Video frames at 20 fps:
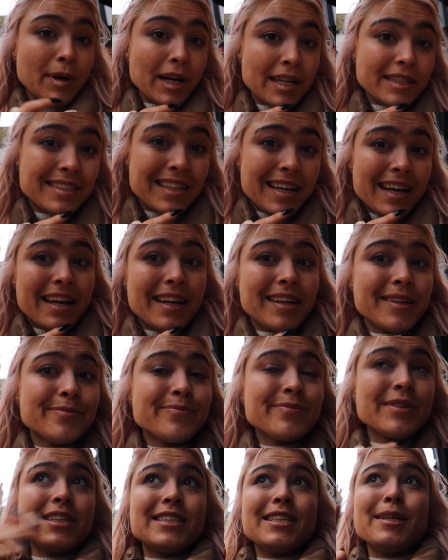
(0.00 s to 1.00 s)
might say
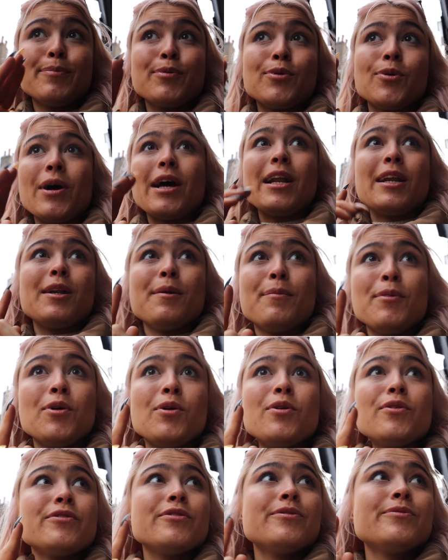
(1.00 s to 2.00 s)
a typical Helena
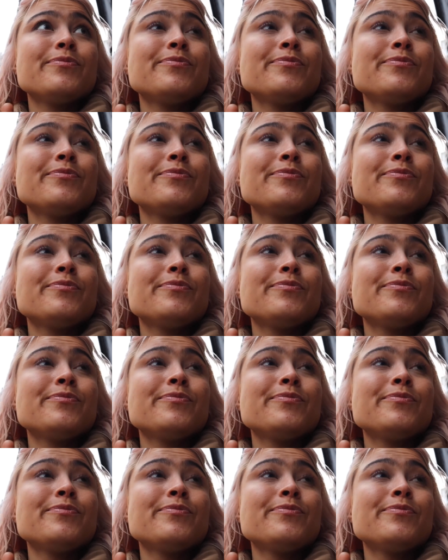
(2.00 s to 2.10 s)
move.